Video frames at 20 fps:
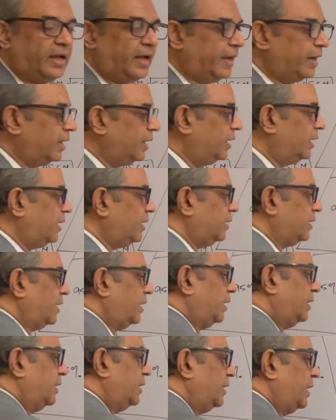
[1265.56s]
anger
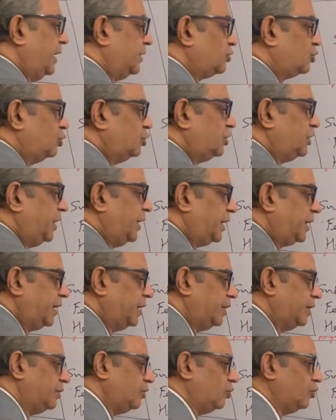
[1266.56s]

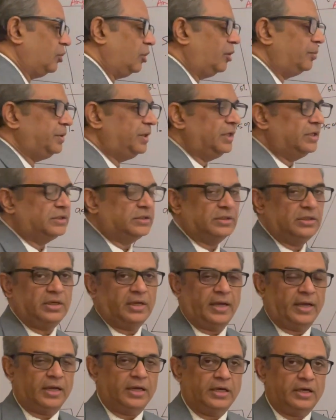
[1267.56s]
associated to
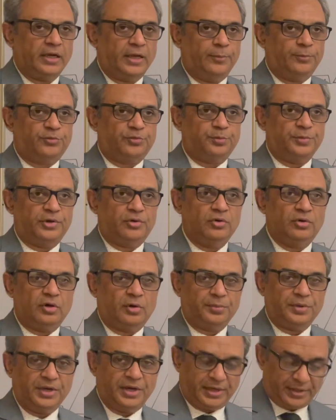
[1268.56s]
domination, anger helps me to
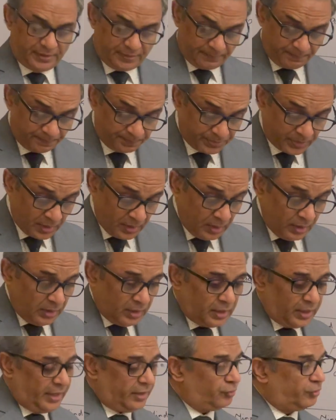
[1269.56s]
dominate.
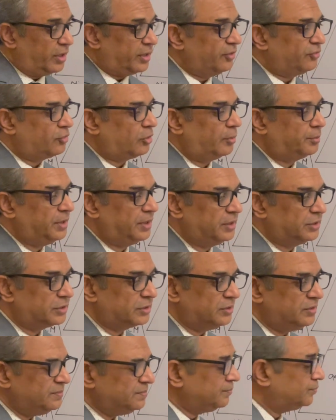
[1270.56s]
And what is
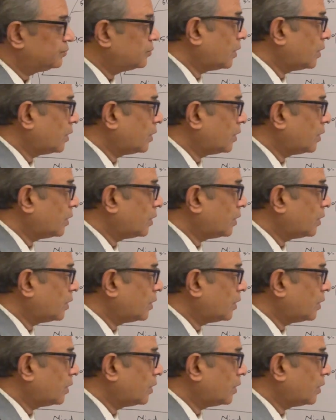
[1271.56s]
domination?